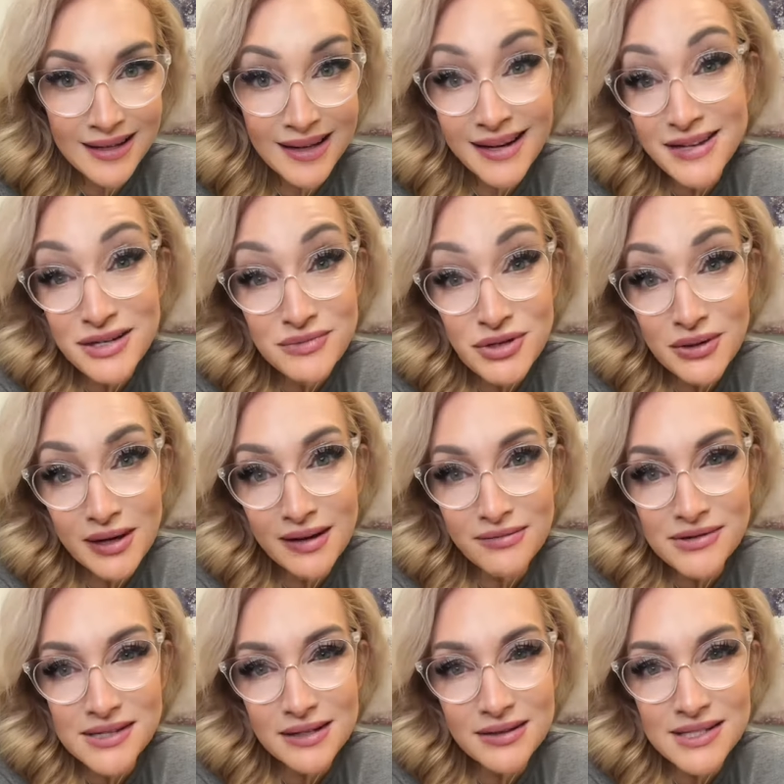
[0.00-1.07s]
And I end up doing it
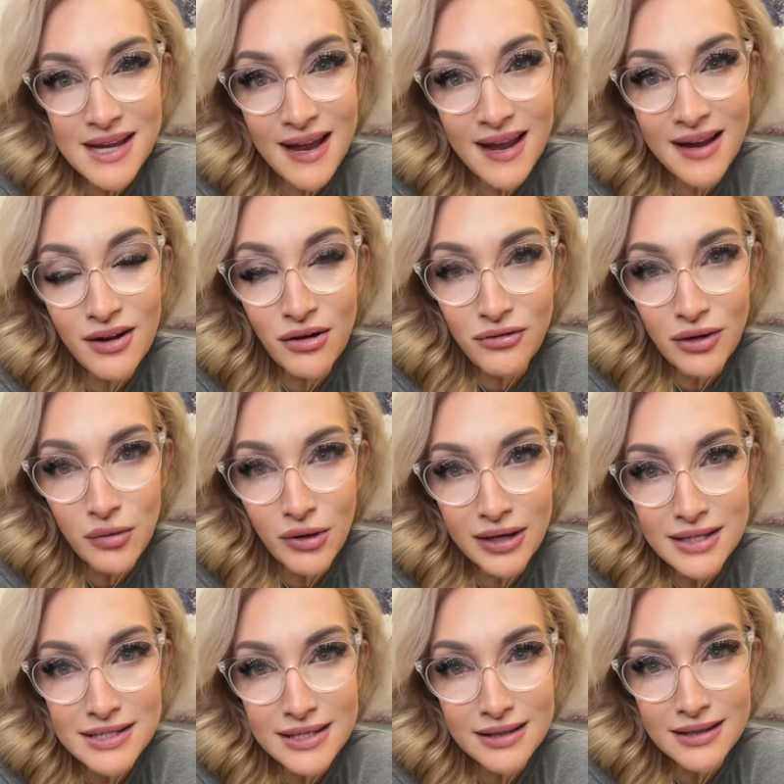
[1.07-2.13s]
every single day over at
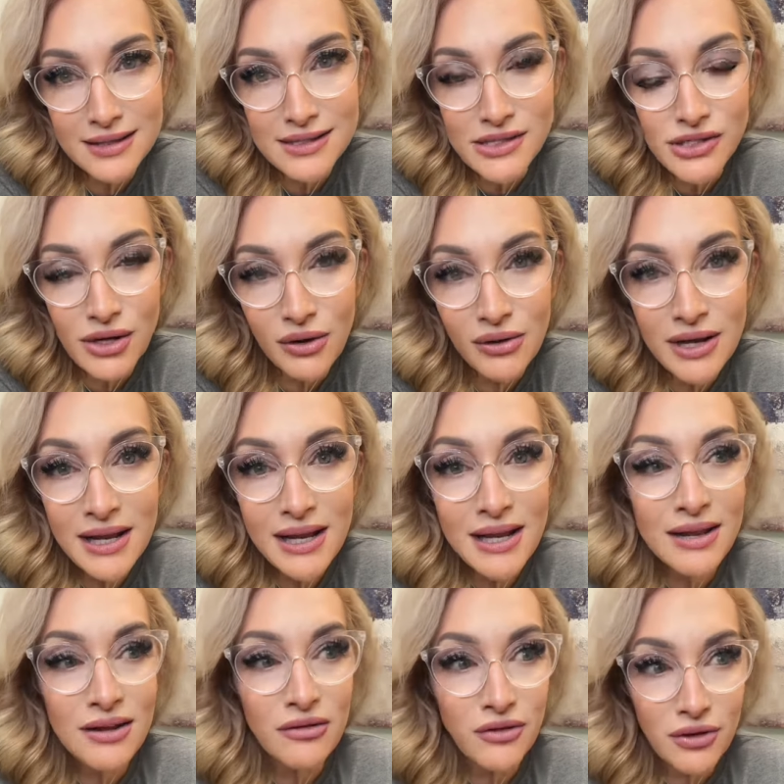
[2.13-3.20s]
Work It Daily. So
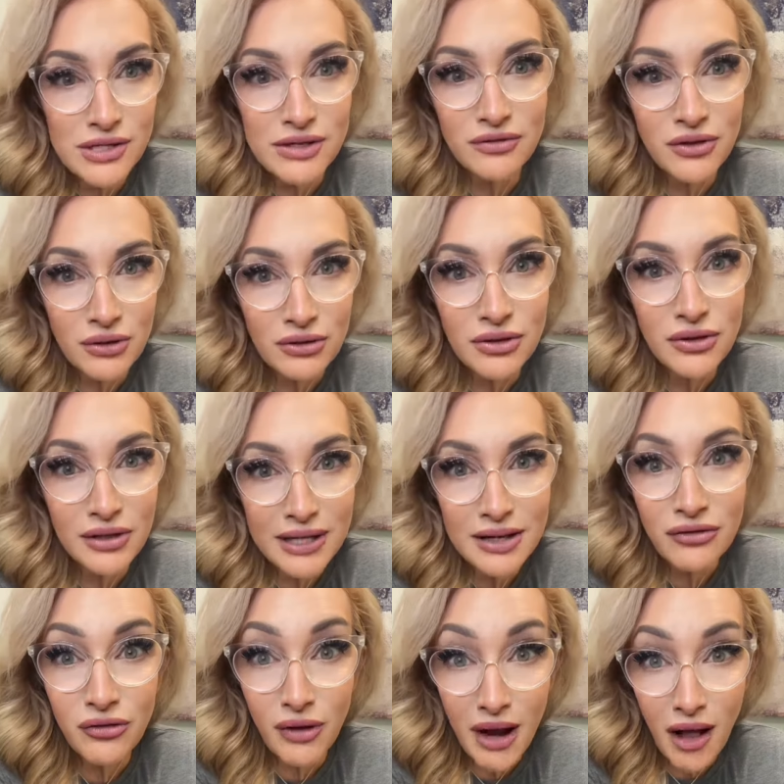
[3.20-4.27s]
folks, if you're
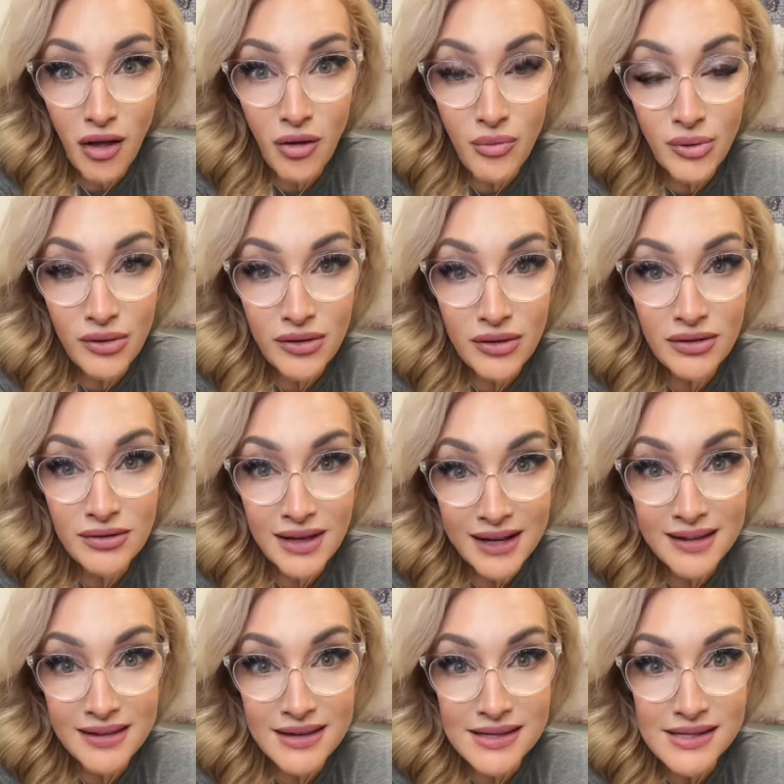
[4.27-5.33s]
looking for help
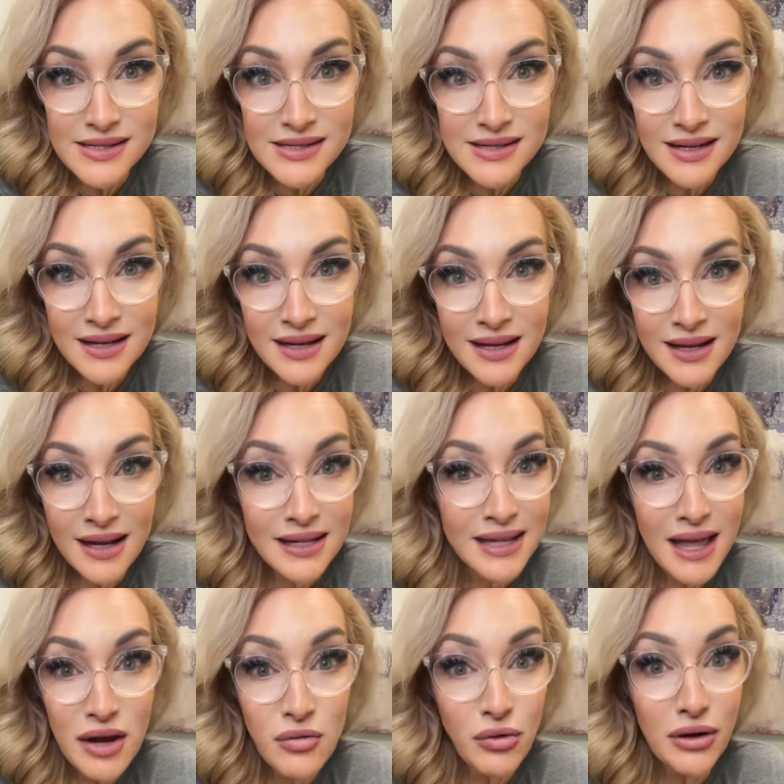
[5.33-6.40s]
like this,
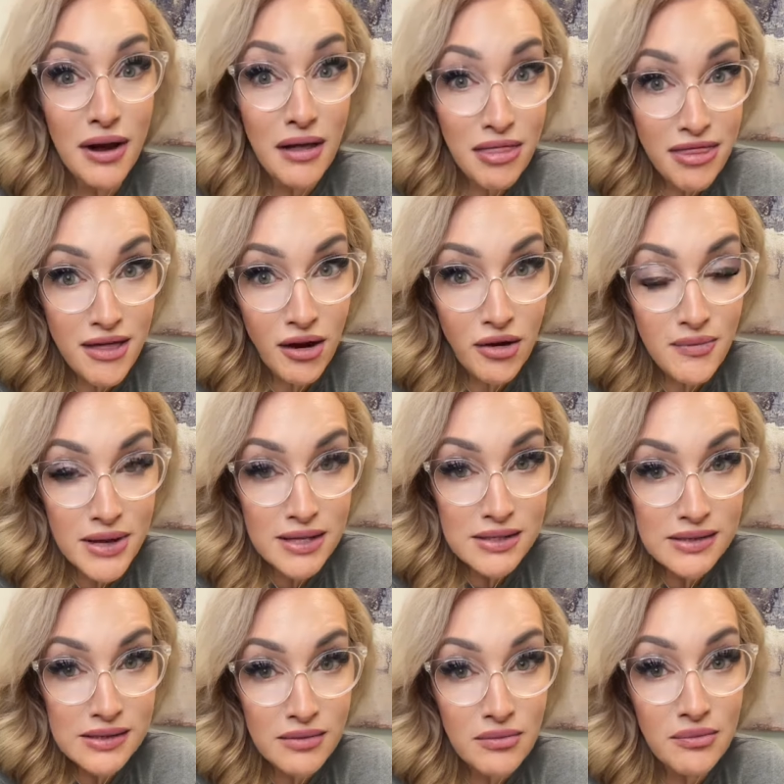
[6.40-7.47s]
again, we're not
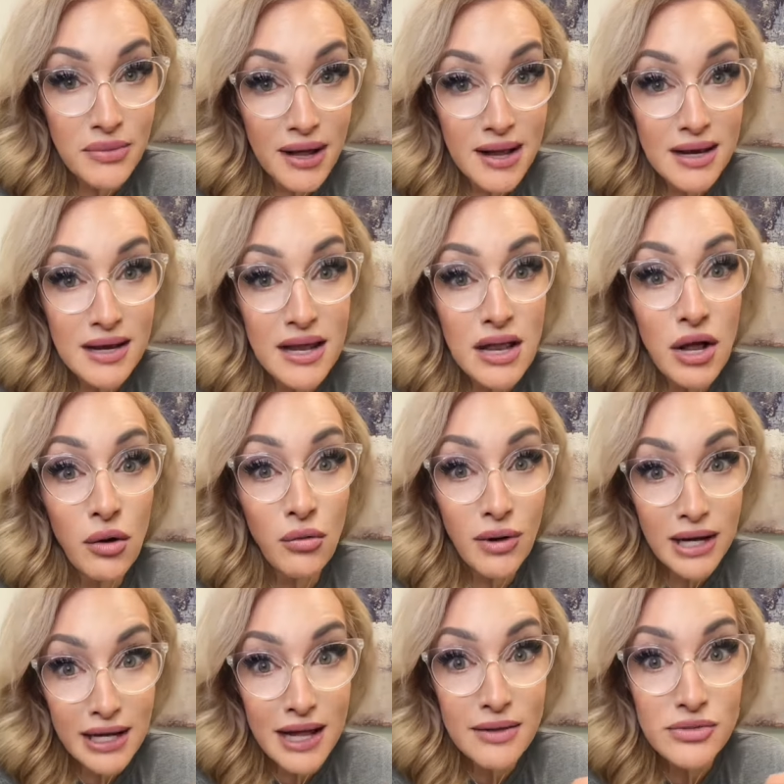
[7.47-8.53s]
therapists, but
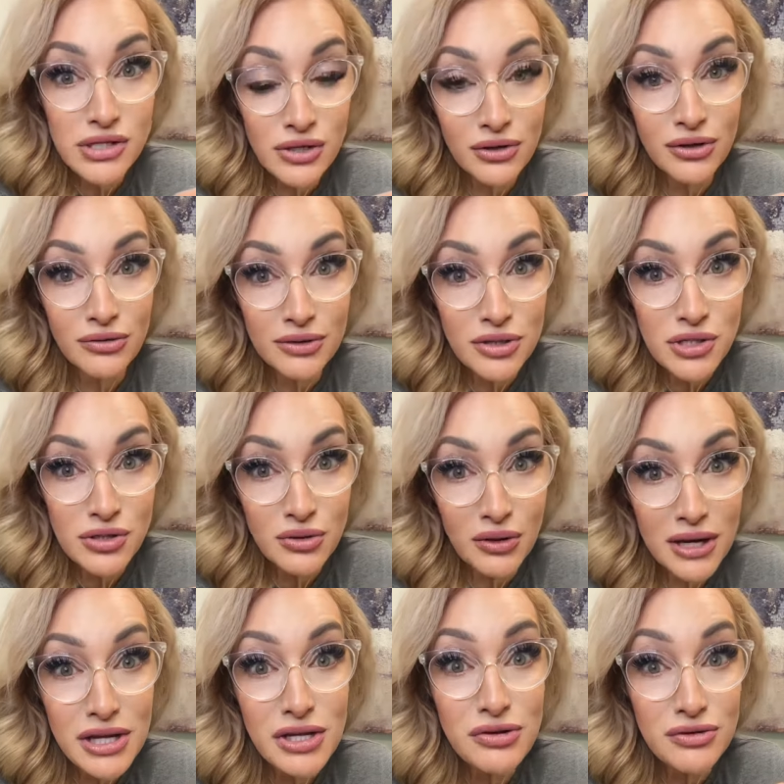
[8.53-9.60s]
when it comes to your career
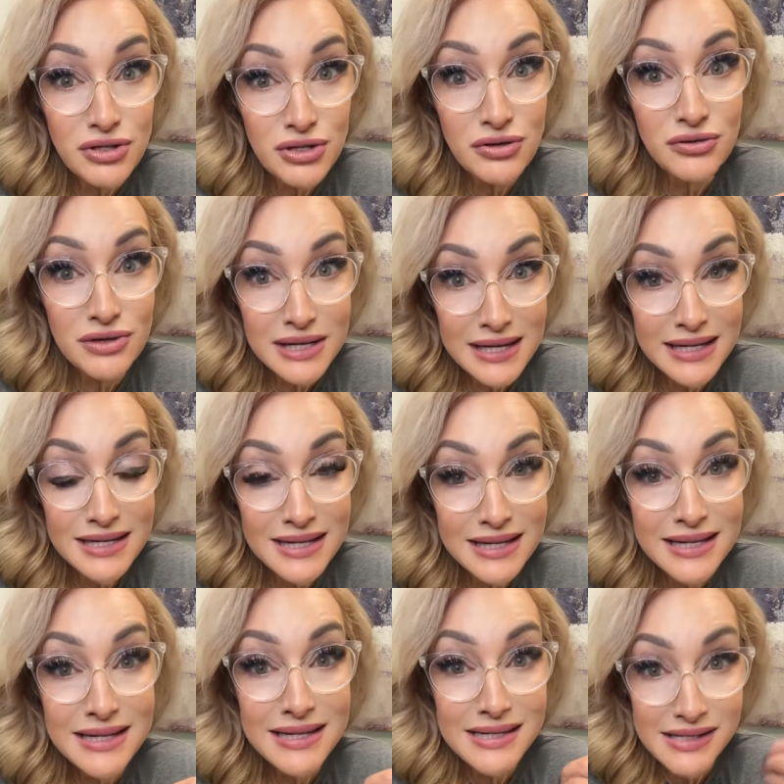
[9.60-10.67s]
story, you do need
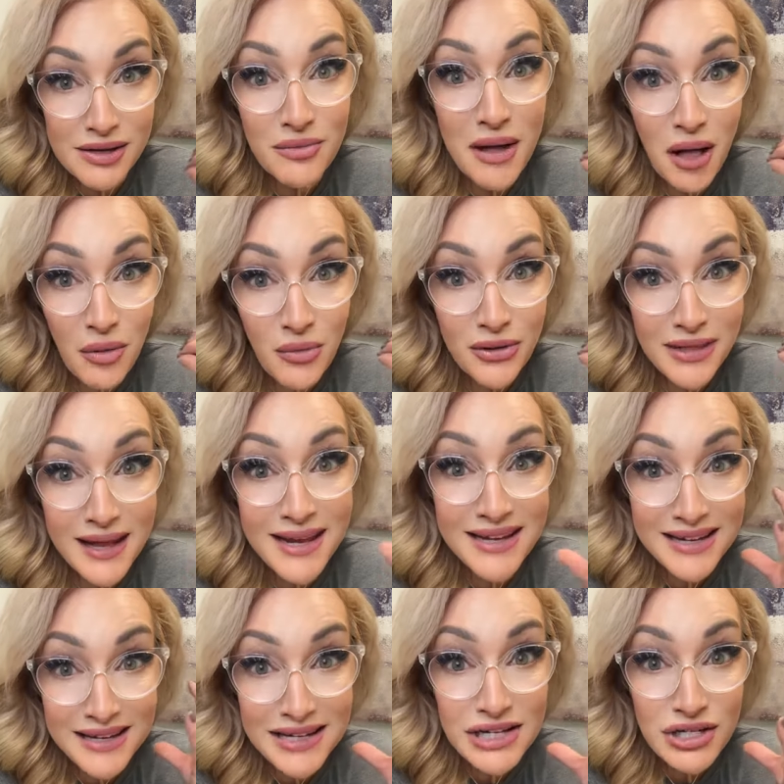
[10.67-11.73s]
some help with
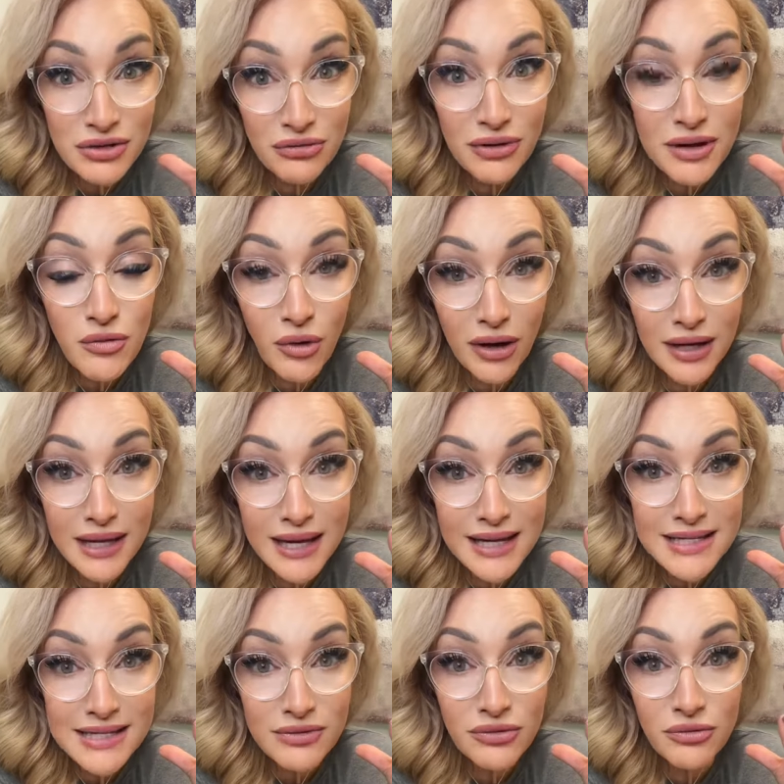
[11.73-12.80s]
it. You need to rework
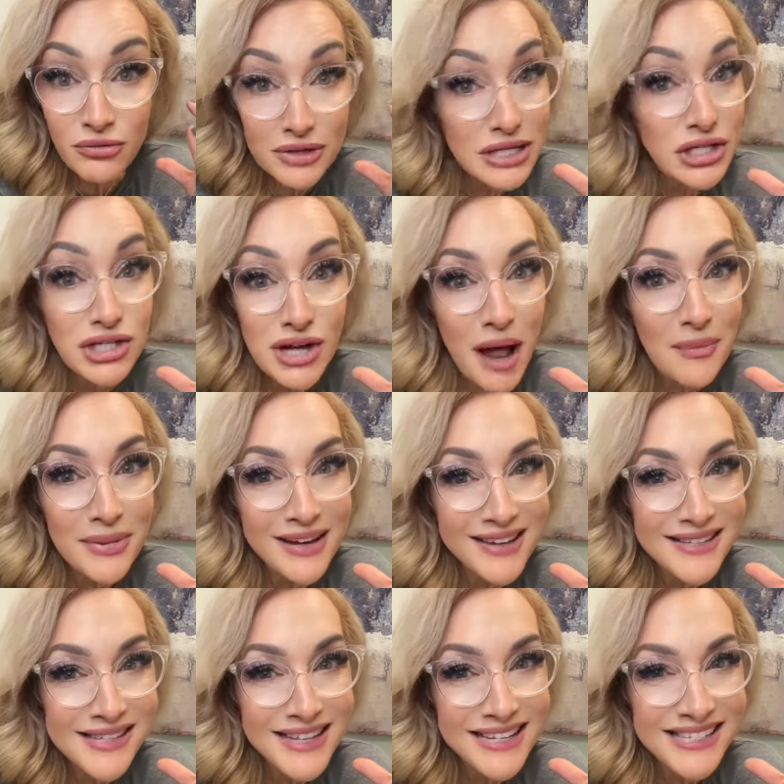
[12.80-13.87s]
it, reshop it,
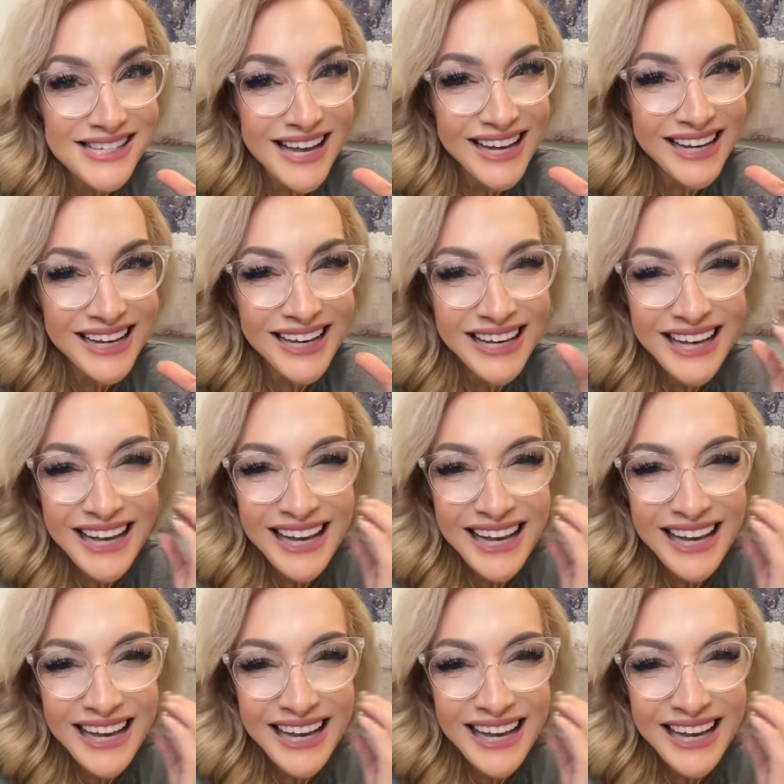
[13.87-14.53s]
as they say.